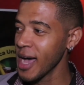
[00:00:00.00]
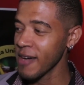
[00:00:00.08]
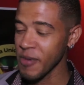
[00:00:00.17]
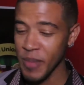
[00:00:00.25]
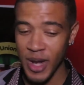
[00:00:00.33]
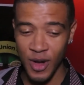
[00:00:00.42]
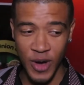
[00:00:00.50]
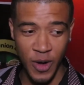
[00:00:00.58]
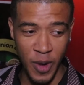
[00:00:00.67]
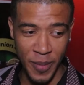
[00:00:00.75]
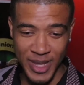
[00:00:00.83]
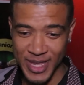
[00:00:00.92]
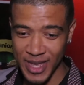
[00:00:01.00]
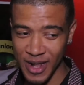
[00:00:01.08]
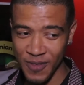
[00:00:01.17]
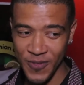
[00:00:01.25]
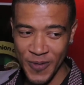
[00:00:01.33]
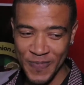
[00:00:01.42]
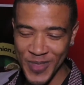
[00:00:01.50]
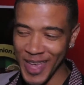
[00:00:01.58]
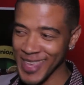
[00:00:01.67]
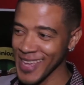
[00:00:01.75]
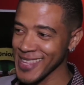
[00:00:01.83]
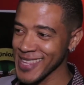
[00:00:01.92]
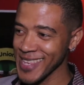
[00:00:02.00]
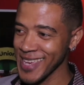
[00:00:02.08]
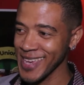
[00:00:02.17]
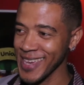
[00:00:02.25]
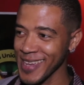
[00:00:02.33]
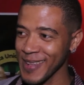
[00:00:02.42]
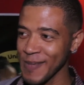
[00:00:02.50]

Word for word: Having been a graduate myself, I can say